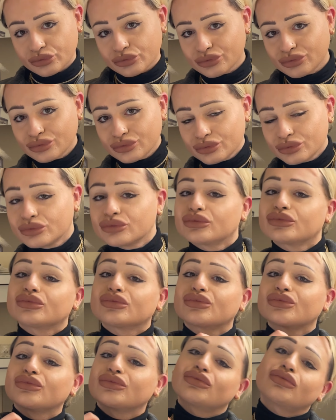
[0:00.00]

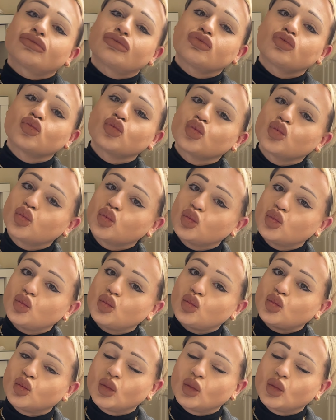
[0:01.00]
(silence)